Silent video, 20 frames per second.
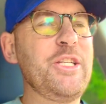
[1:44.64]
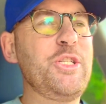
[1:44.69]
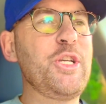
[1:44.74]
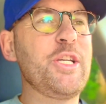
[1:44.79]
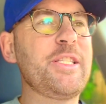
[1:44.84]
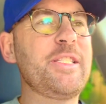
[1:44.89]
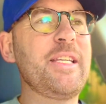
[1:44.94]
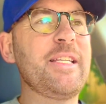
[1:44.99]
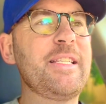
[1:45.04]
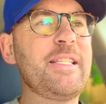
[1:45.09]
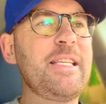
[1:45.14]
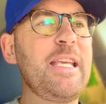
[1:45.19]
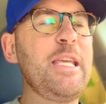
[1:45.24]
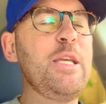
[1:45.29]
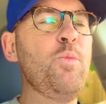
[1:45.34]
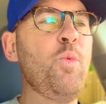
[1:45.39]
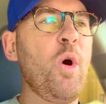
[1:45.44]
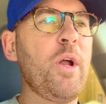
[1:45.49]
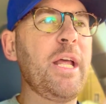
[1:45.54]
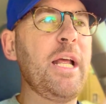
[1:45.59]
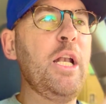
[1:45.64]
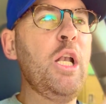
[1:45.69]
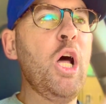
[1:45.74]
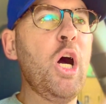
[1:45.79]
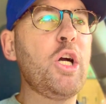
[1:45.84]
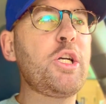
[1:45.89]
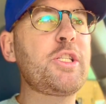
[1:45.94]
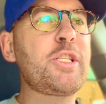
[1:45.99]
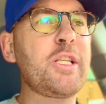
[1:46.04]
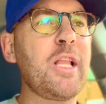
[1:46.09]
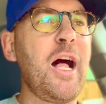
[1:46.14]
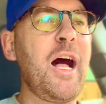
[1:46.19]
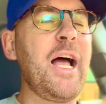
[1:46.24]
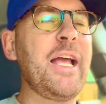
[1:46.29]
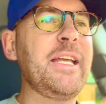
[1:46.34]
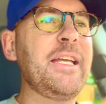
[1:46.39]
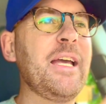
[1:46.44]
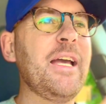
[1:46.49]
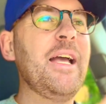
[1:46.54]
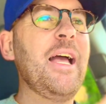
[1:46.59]
just to see what it looks
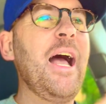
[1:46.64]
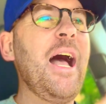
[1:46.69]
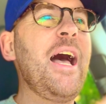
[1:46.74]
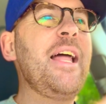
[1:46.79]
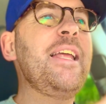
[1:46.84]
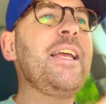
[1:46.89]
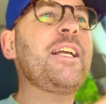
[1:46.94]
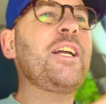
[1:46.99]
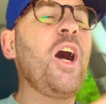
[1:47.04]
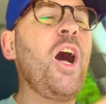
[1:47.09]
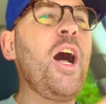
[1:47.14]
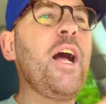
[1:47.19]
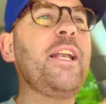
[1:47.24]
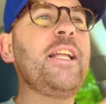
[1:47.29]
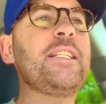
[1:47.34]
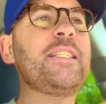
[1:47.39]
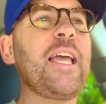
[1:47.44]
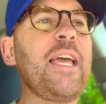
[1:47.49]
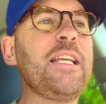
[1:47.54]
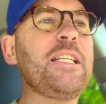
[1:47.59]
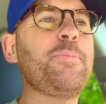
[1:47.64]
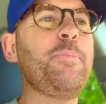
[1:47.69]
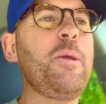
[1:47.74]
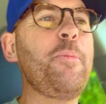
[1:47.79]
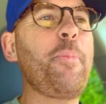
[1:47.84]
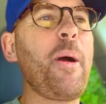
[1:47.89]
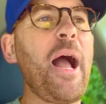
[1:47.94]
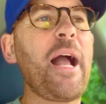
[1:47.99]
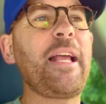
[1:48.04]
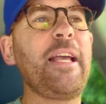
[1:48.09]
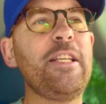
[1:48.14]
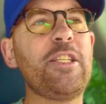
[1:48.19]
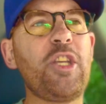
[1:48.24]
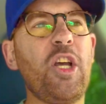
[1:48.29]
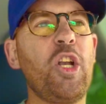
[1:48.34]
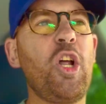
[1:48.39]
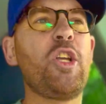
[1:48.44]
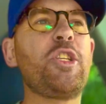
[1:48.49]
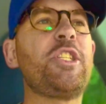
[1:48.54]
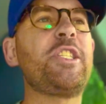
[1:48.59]
like, and it kind of takes me back. It's a
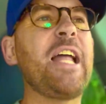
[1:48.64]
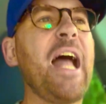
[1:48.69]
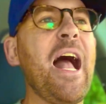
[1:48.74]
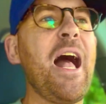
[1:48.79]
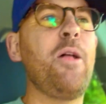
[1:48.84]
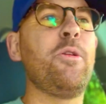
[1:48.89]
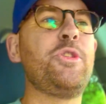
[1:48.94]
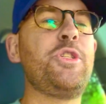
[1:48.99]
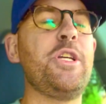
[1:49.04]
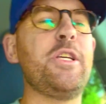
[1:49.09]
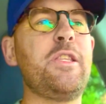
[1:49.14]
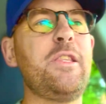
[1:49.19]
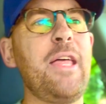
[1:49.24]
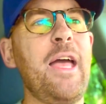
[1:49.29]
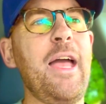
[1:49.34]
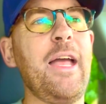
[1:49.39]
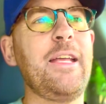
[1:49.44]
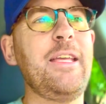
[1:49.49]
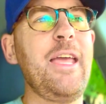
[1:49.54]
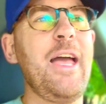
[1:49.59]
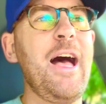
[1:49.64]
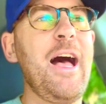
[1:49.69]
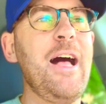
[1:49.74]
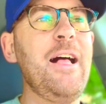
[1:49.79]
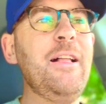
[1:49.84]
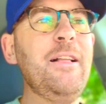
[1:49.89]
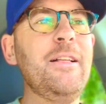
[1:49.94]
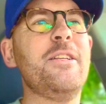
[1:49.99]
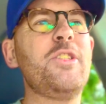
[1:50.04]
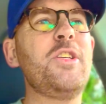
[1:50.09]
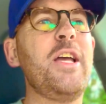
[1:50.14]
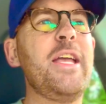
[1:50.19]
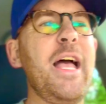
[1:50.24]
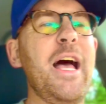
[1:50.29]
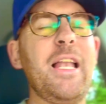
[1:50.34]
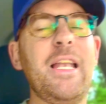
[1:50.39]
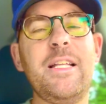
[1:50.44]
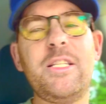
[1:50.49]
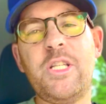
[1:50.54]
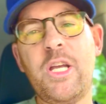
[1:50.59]
nostalgia thing, yeah? So yeah,
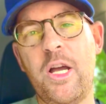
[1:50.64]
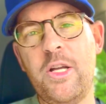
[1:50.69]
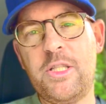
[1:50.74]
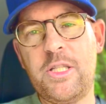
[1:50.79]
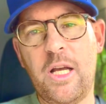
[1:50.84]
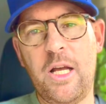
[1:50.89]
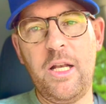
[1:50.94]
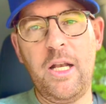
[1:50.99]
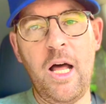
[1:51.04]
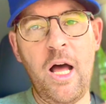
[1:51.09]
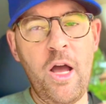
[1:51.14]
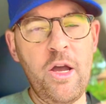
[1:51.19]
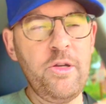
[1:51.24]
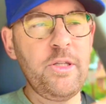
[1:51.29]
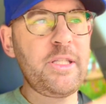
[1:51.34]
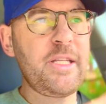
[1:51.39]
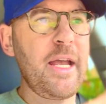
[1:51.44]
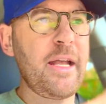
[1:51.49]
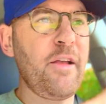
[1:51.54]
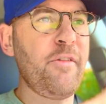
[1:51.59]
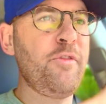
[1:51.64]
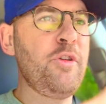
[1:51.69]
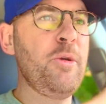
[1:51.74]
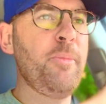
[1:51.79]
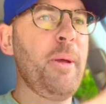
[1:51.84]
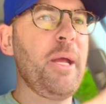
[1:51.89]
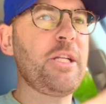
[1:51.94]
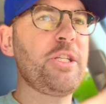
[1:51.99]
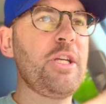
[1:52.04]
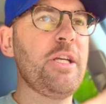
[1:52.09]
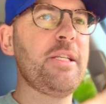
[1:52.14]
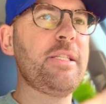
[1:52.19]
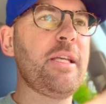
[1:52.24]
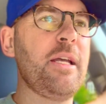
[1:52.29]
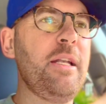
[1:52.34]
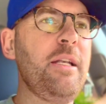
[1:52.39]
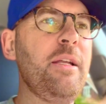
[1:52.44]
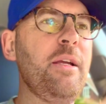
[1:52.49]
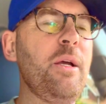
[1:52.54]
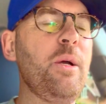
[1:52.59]
let's go to Lowe's, take a few pictures,
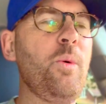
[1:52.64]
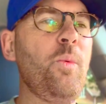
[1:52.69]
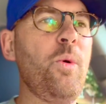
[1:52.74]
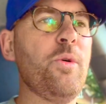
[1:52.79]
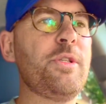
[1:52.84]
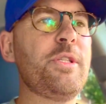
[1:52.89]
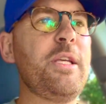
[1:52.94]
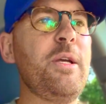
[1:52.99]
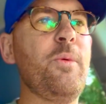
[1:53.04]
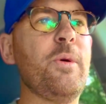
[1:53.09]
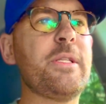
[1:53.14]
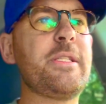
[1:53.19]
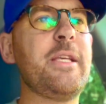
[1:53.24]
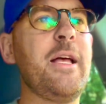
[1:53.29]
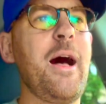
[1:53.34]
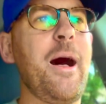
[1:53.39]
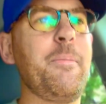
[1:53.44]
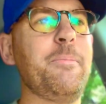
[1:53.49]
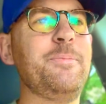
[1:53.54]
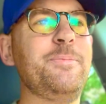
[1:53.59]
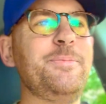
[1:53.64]
and we'll see what's up.